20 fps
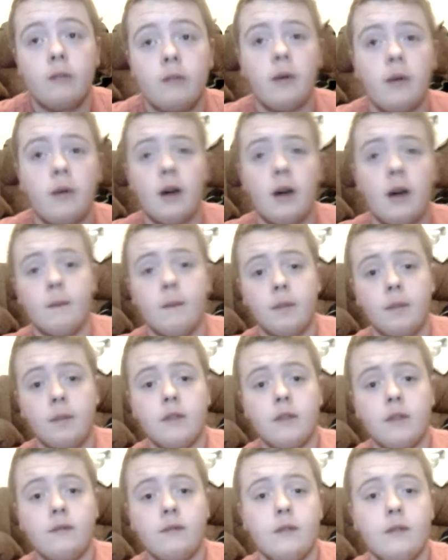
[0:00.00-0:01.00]
Uh,
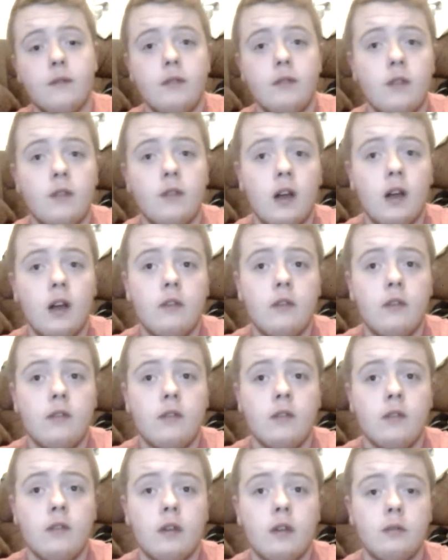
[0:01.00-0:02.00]
55,
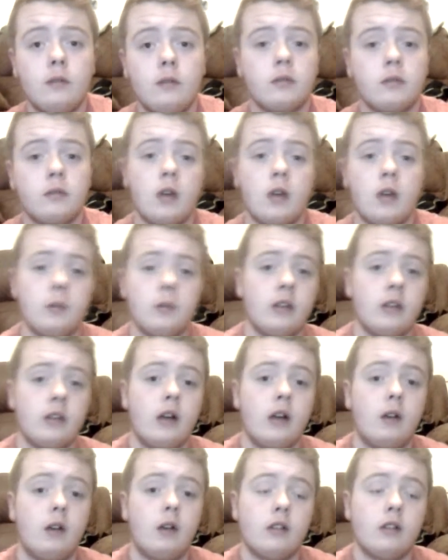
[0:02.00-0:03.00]
55 subscribers
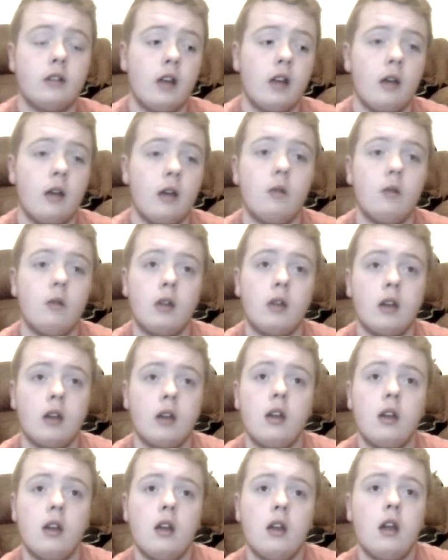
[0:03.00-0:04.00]
now. As I when I, I
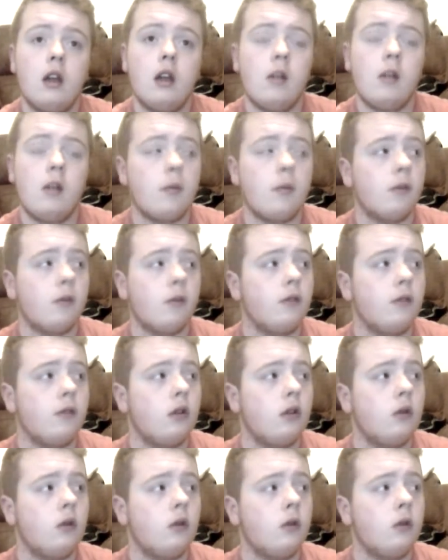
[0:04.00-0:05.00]
remember a
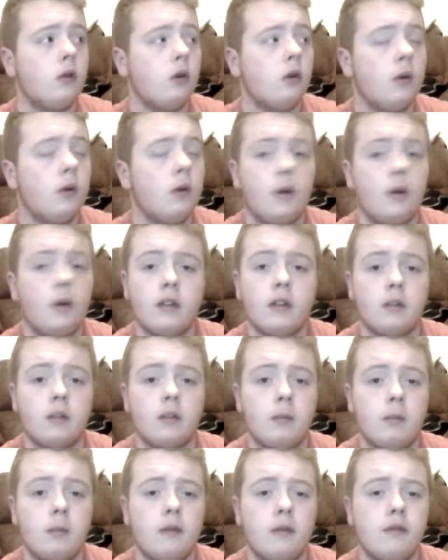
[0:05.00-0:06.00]
few, I think it was a
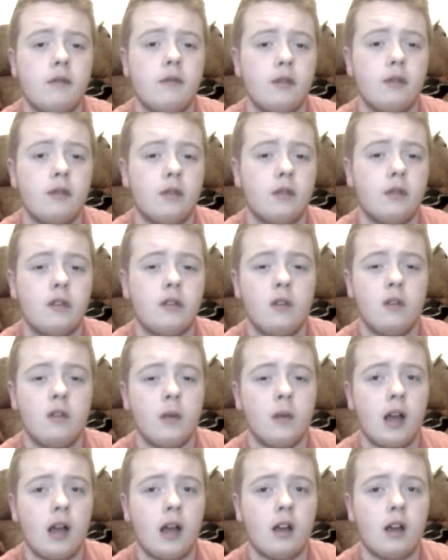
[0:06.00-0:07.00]
month or two
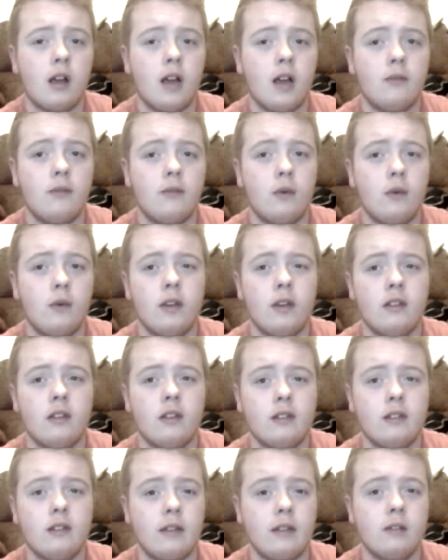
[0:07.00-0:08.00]
back, I had
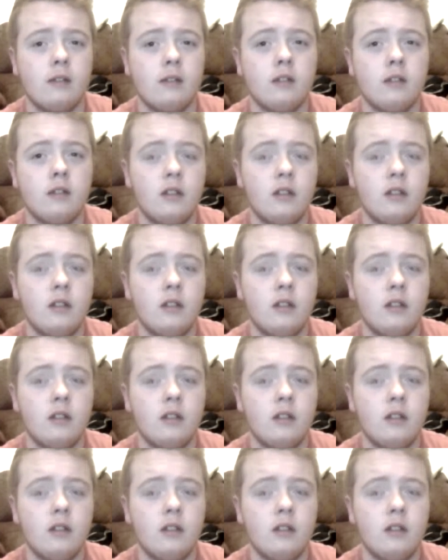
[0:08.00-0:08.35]
47.